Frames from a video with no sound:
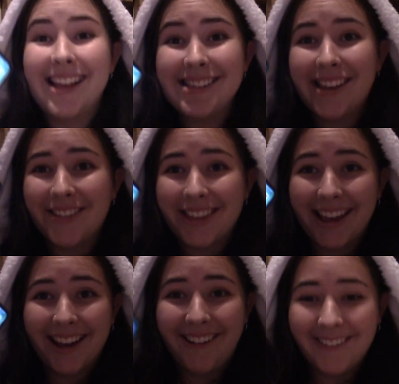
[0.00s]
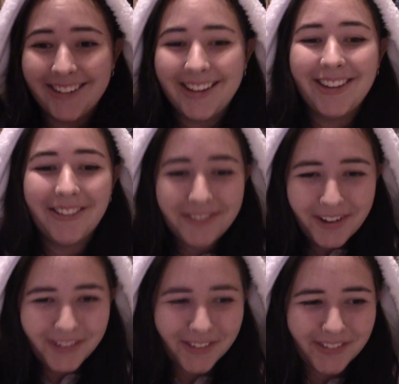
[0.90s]
So that's everything on your
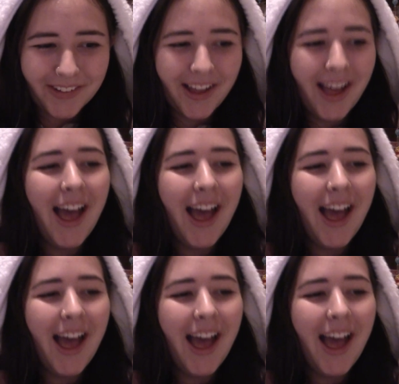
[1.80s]
phone.